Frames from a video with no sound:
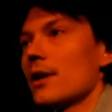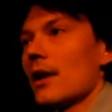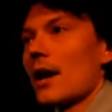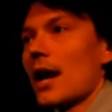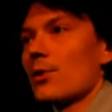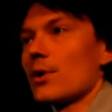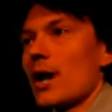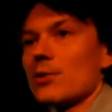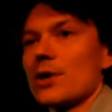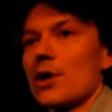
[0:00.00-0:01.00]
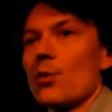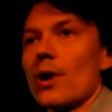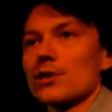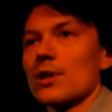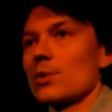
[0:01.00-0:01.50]
How do we know
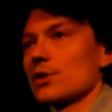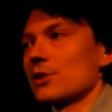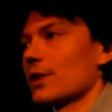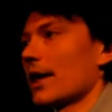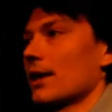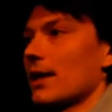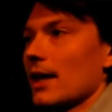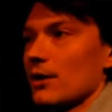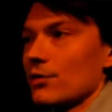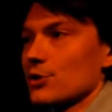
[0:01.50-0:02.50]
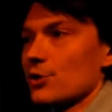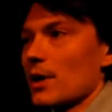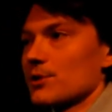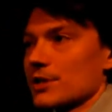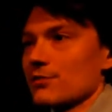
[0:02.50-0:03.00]
when someone is looking at a virtual
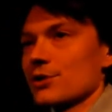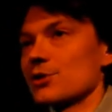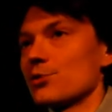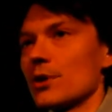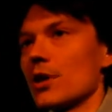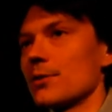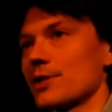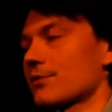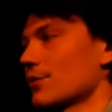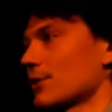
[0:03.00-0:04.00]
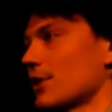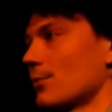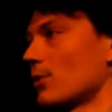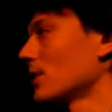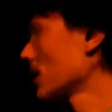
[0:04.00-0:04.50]
object versus a real object, for
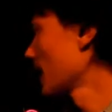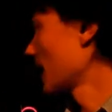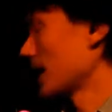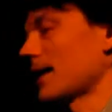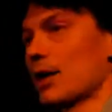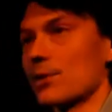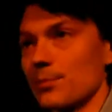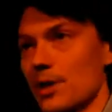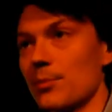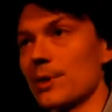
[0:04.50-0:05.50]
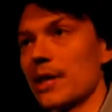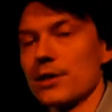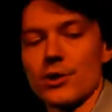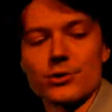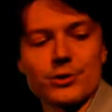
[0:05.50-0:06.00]
example? And how do we manipulate
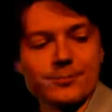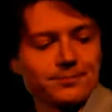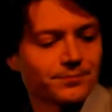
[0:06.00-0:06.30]
those?